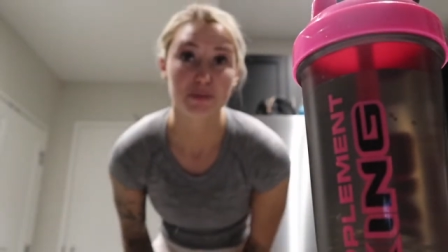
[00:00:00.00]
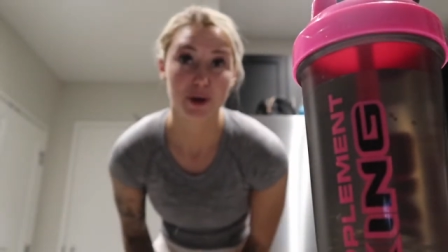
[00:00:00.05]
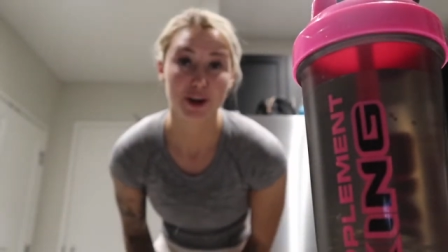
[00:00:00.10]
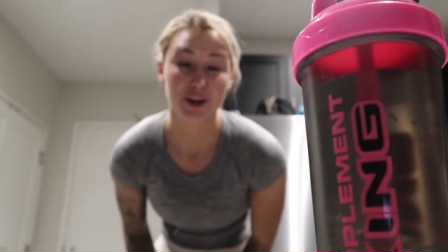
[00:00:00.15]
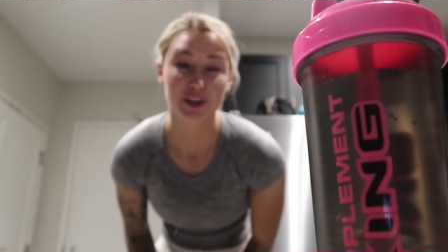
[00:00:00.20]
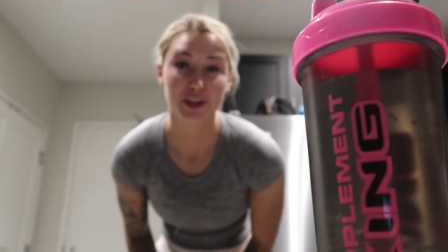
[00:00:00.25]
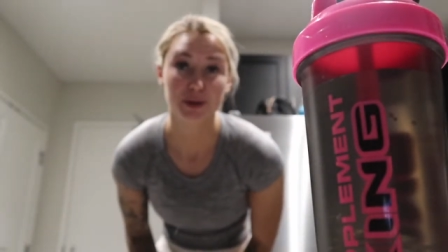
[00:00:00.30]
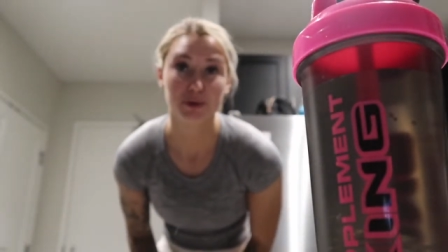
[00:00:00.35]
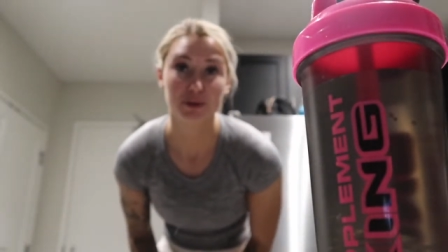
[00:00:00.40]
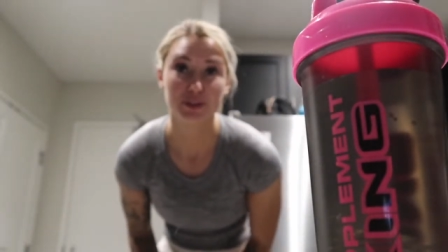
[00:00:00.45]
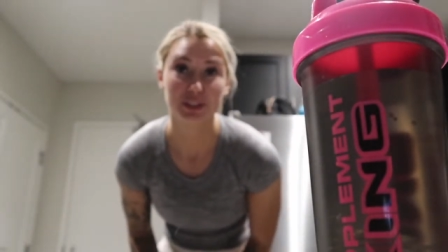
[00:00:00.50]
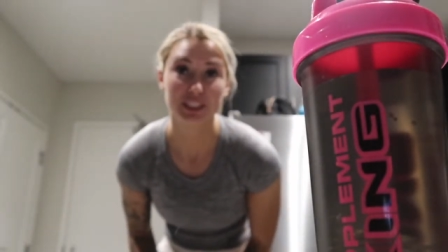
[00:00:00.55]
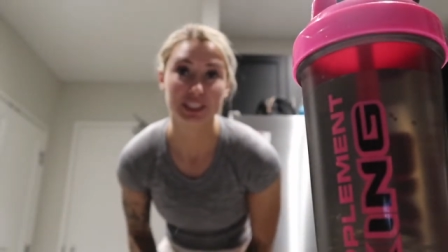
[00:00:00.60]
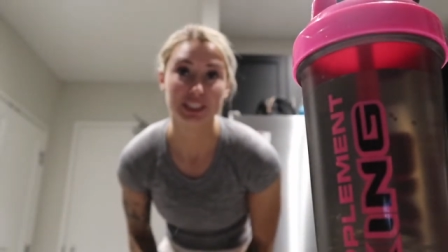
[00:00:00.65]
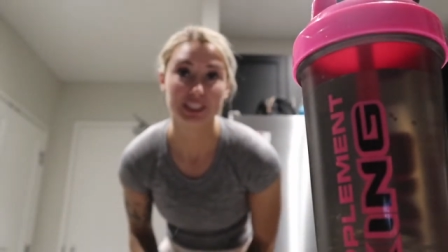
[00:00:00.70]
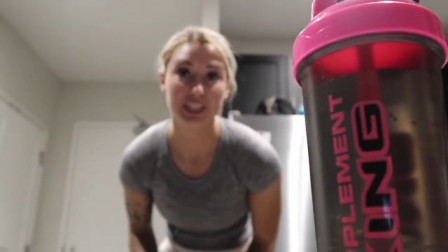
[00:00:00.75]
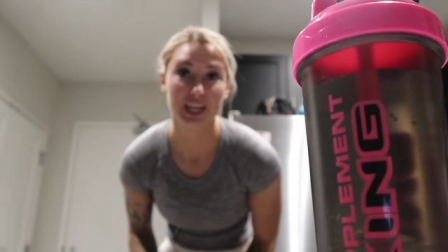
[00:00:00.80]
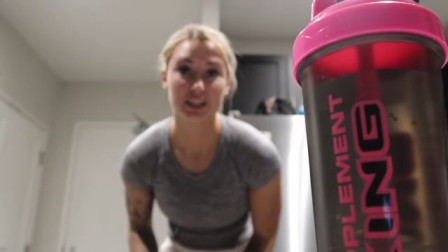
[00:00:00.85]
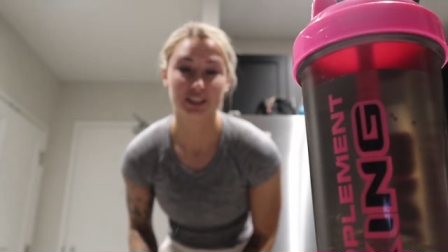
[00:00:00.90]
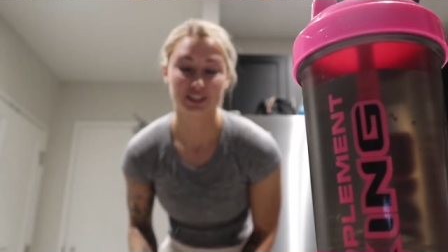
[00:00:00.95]
part about this
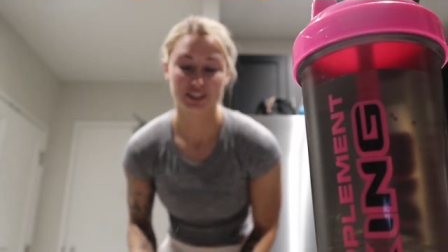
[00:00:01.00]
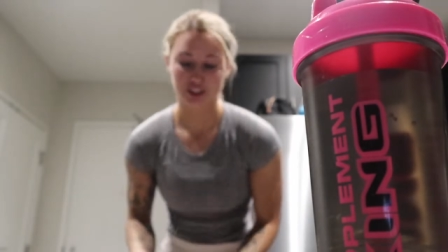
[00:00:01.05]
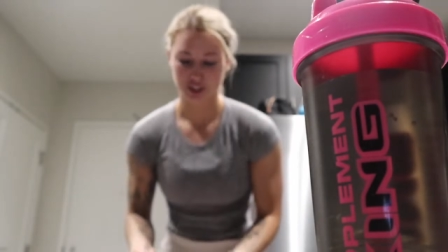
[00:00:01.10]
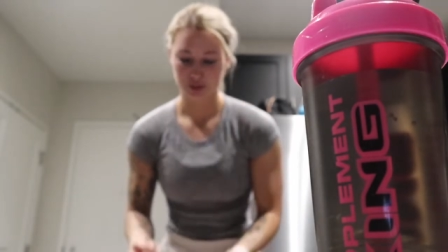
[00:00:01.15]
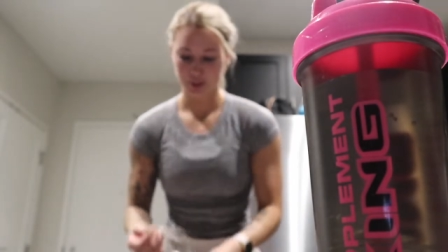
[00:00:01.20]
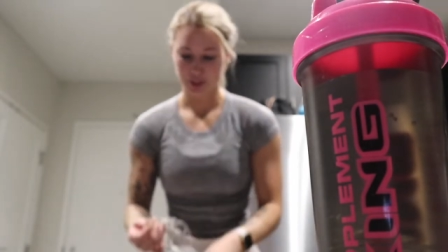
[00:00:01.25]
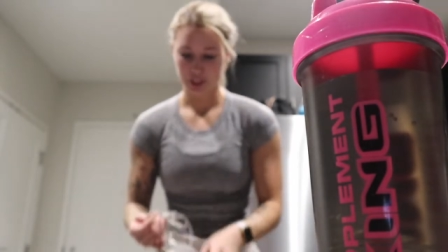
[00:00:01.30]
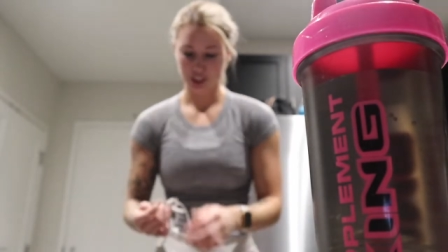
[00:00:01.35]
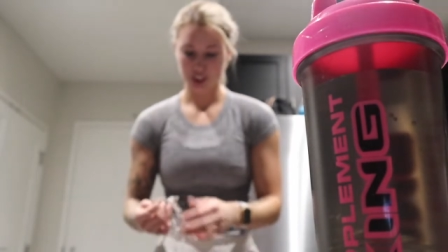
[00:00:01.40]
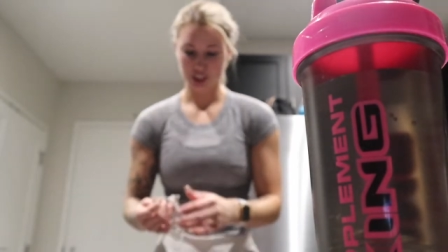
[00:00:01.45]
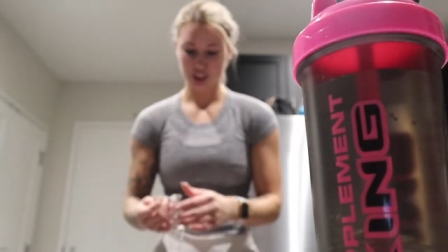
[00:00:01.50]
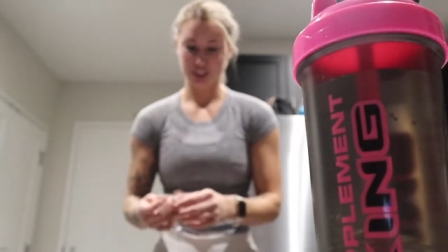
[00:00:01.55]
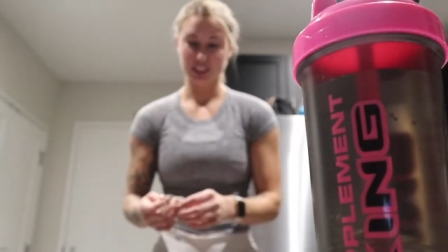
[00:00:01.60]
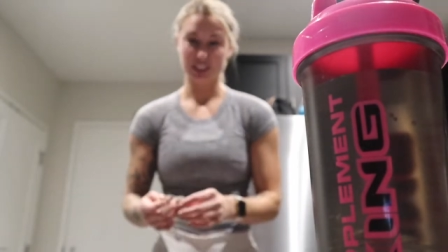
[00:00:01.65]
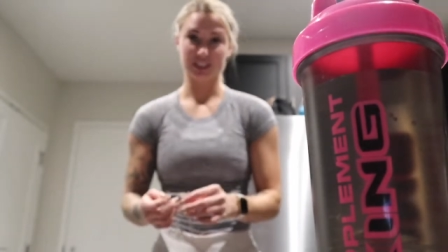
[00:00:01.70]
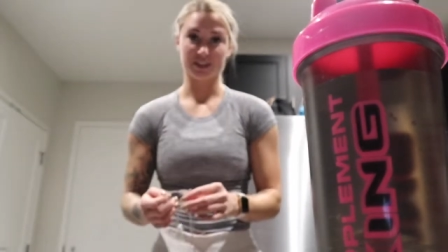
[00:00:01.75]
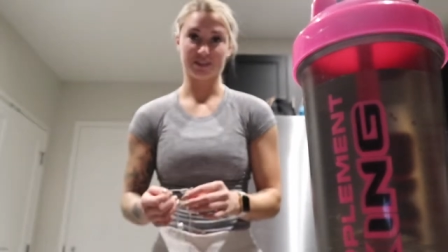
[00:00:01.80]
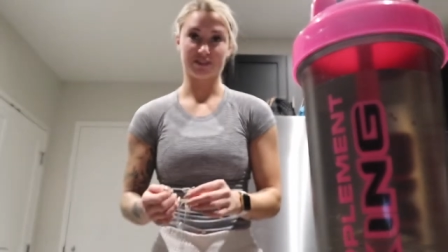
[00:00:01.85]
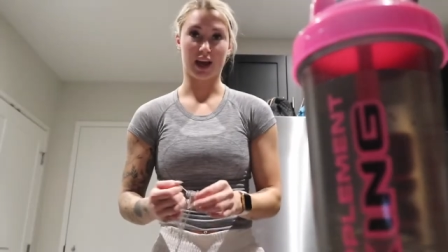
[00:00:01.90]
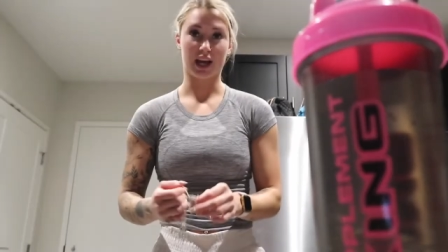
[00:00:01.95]
entire situation
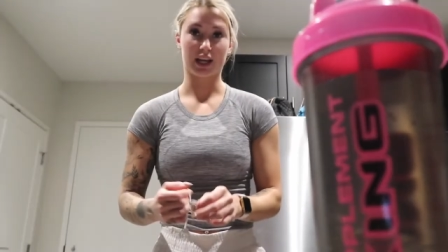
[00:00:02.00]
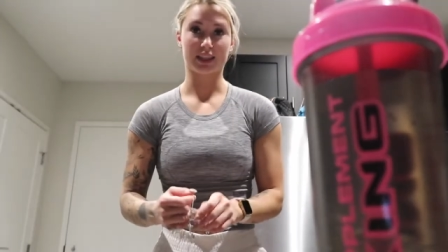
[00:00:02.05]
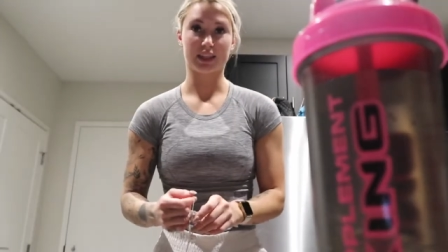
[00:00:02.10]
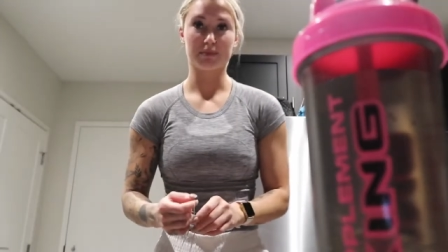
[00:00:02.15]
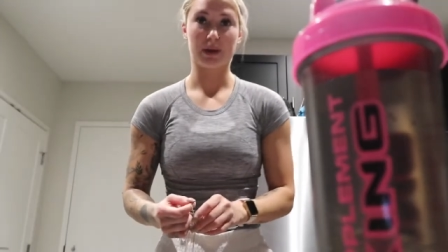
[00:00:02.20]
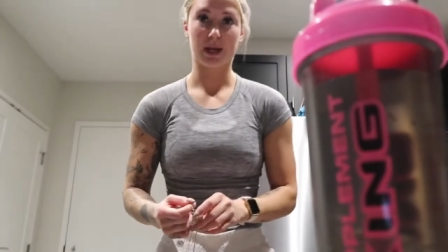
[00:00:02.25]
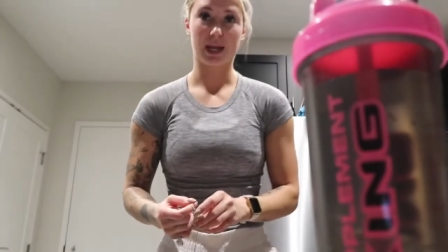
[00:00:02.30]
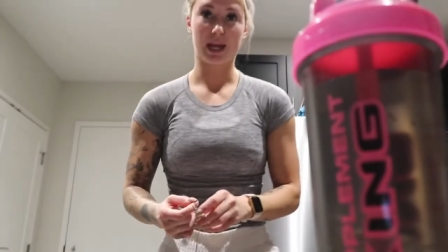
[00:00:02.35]
is the fact that my